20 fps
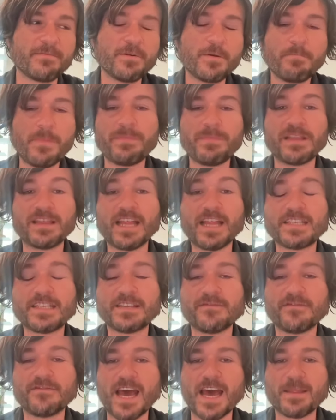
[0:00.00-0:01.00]
maybe less
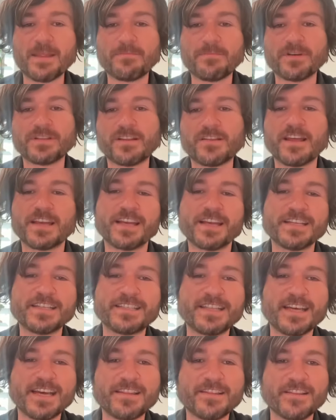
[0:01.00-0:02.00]
of that, but the thing is
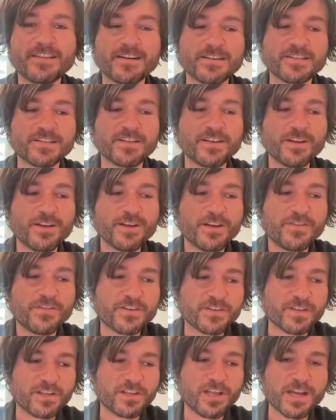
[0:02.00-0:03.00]
that
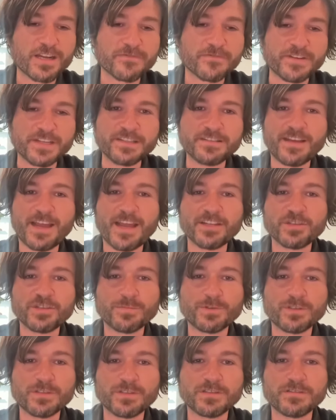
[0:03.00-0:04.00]
there's a lot of
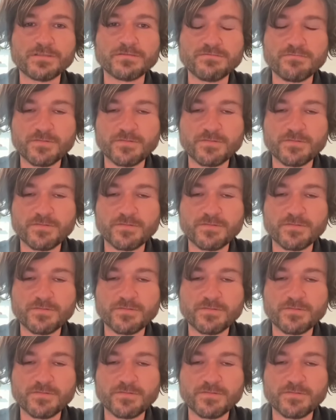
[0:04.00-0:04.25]
intangible